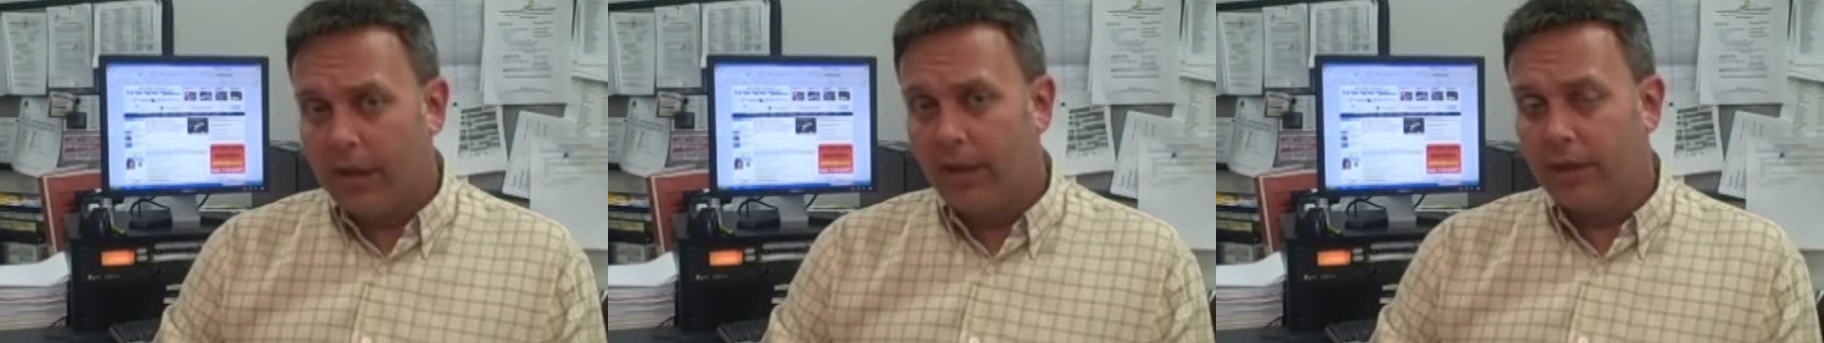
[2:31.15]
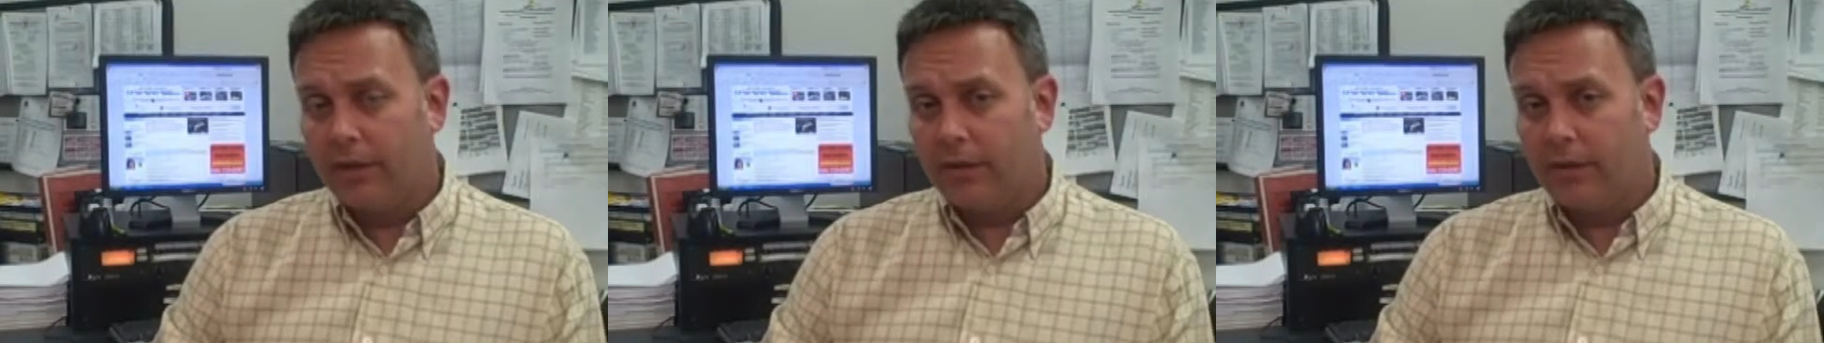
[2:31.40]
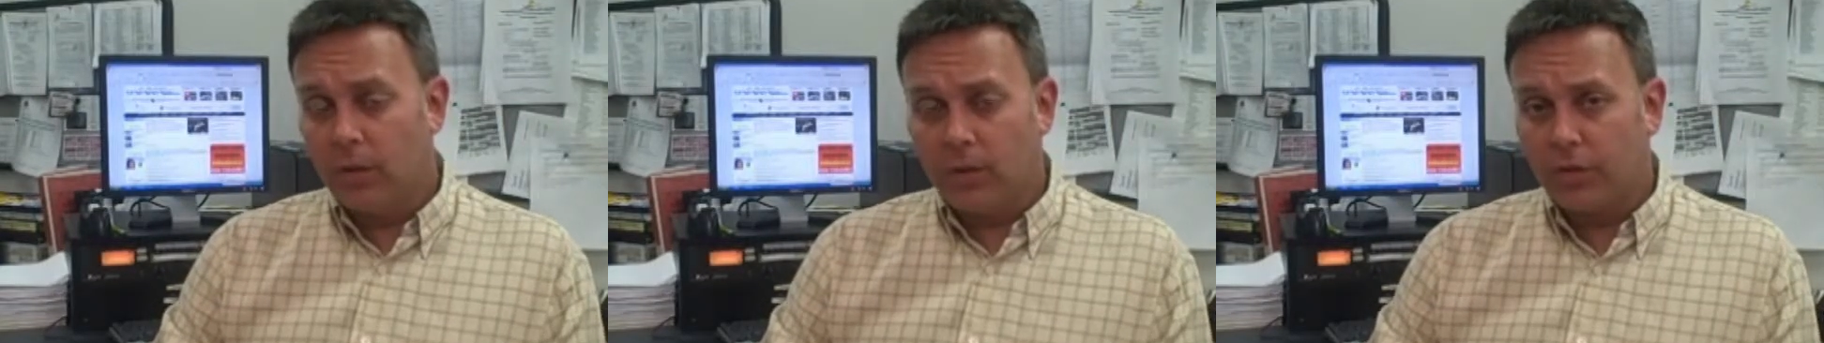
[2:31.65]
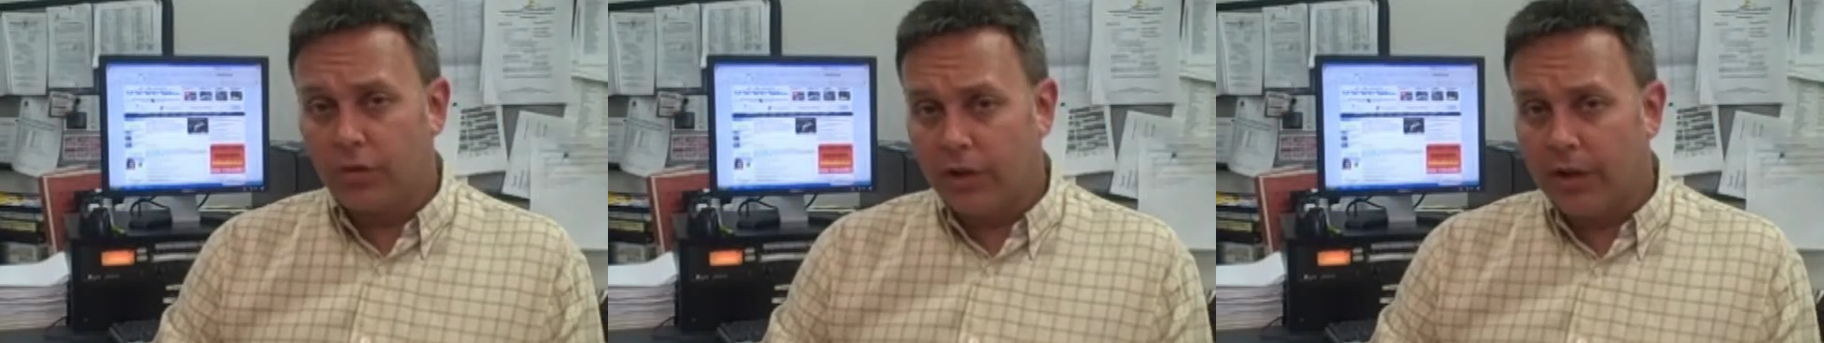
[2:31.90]
Uh, the
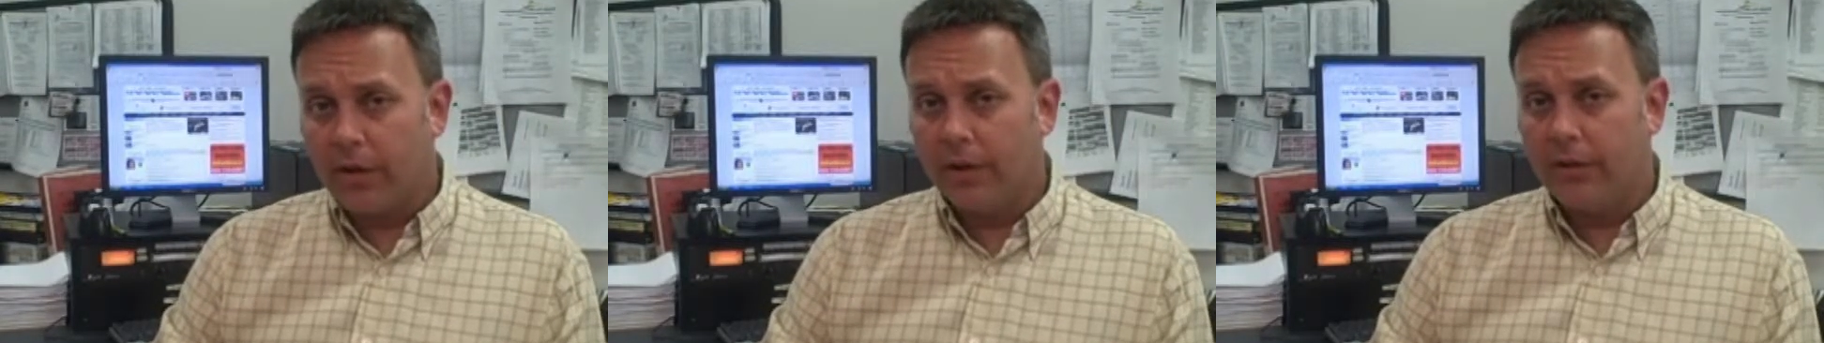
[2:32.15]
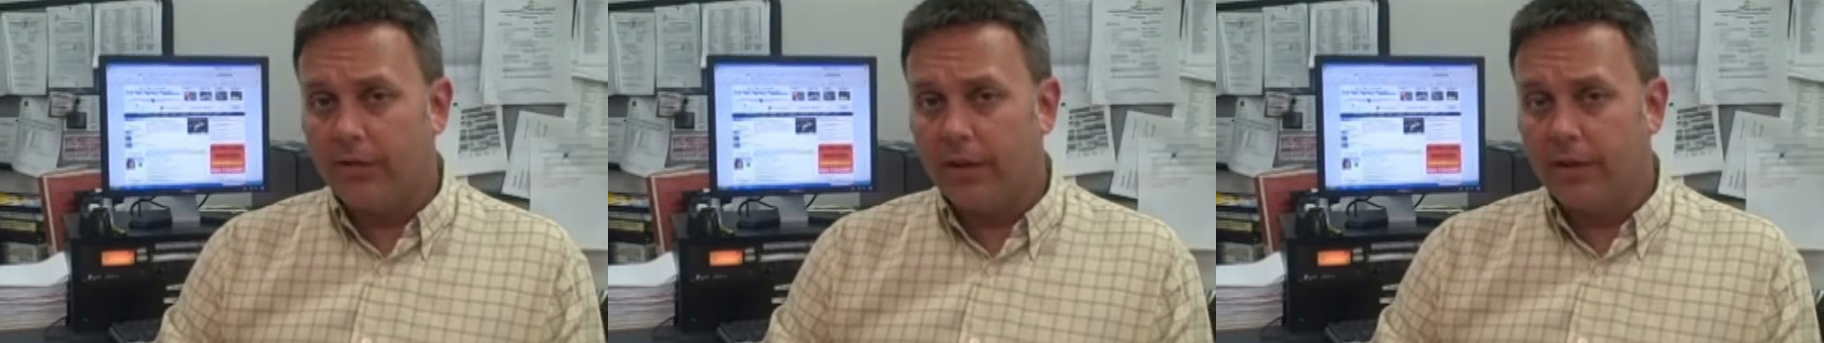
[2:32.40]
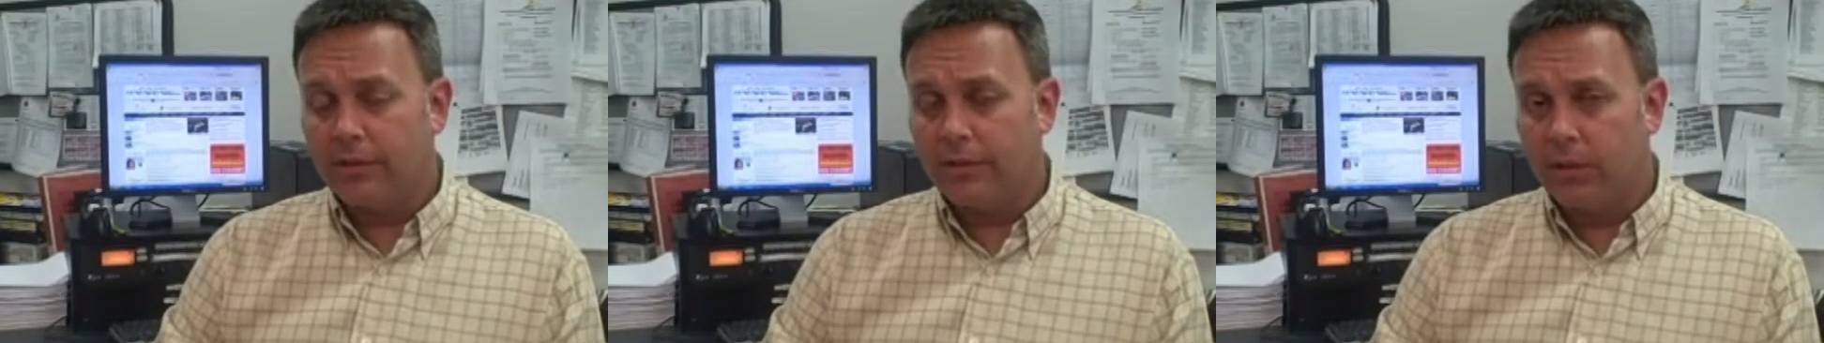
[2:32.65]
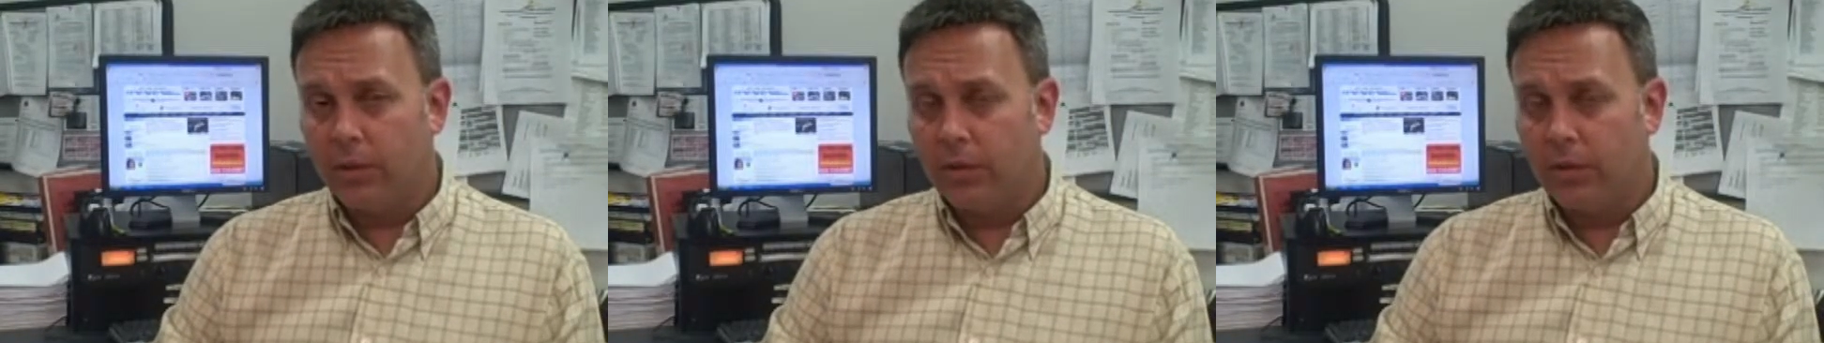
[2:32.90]
local sheriff has told